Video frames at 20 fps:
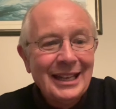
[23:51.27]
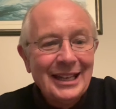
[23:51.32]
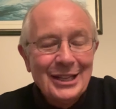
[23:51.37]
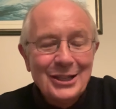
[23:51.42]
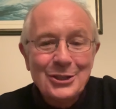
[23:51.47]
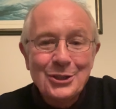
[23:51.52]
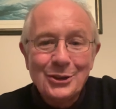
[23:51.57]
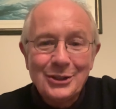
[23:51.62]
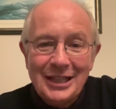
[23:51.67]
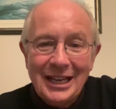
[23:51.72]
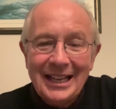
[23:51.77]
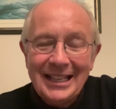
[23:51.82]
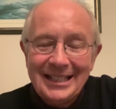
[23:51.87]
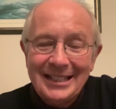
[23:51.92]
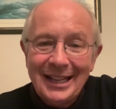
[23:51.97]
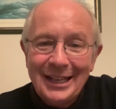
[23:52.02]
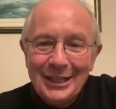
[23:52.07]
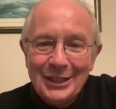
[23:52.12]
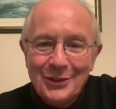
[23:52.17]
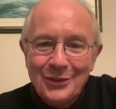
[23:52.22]
So yeah,
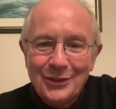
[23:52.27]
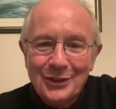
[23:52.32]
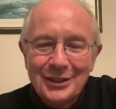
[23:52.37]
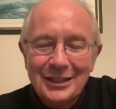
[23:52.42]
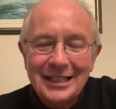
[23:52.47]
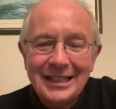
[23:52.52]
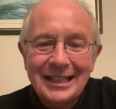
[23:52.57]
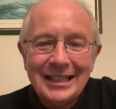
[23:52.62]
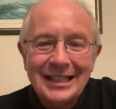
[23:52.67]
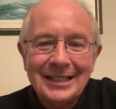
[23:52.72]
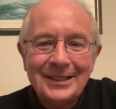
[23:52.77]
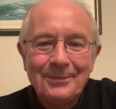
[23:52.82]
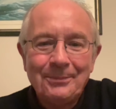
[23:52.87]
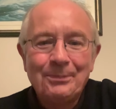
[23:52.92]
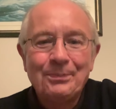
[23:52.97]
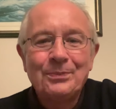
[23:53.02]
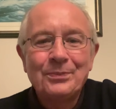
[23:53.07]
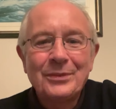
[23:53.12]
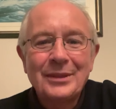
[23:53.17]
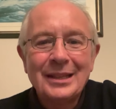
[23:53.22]
thanks for
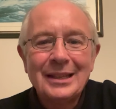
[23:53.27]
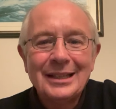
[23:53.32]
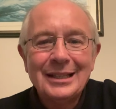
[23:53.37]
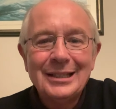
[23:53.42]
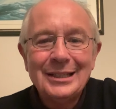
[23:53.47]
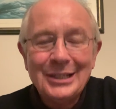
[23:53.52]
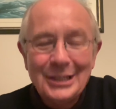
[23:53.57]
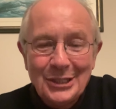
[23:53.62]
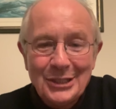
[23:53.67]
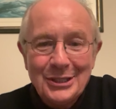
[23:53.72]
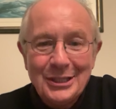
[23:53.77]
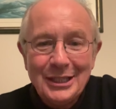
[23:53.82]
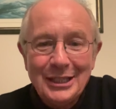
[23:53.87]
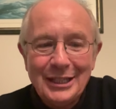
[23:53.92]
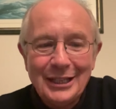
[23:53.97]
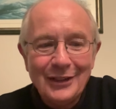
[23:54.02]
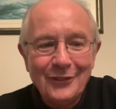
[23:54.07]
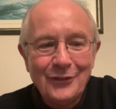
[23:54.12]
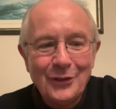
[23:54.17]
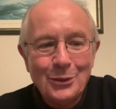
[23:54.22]

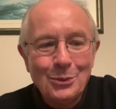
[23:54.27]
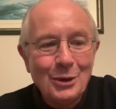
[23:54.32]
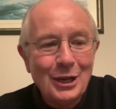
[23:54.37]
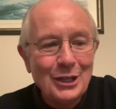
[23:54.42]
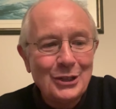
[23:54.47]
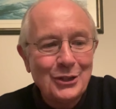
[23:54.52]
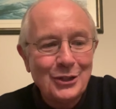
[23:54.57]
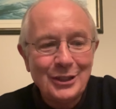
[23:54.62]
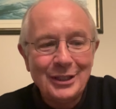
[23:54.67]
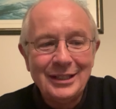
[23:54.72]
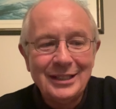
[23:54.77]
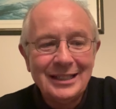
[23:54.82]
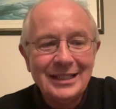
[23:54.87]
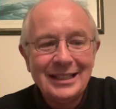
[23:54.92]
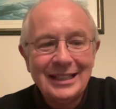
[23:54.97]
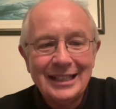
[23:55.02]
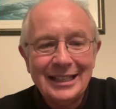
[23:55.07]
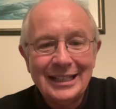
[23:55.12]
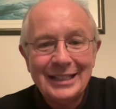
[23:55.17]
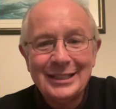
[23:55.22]
listening and for watching,
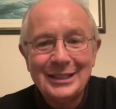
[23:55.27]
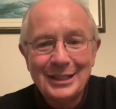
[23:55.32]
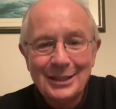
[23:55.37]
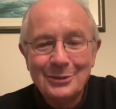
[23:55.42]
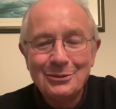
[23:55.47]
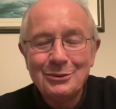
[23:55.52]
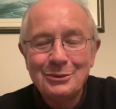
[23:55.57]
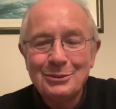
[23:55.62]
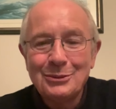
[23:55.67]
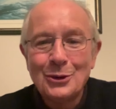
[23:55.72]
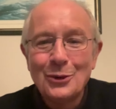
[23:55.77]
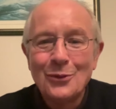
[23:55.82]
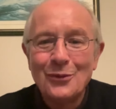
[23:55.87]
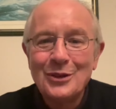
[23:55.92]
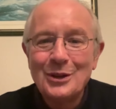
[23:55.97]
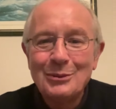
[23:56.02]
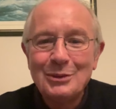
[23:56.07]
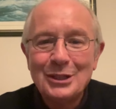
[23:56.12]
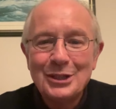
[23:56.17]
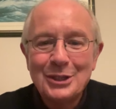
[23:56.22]
and
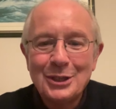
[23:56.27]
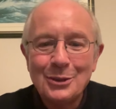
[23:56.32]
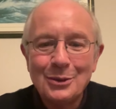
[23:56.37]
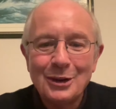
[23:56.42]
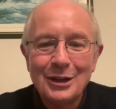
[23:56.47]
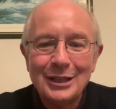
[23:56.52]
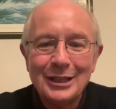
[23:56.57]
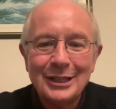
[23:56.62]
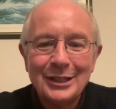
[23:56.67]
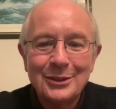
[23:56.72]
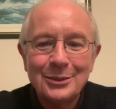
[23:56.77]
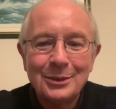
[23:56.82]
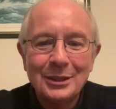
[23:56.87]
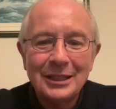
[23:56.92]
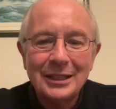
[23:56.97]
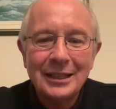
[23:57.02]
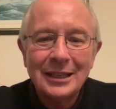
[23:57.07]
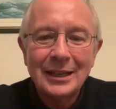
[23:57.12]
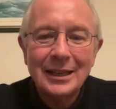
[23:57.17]
hopefully we'll see you all next week.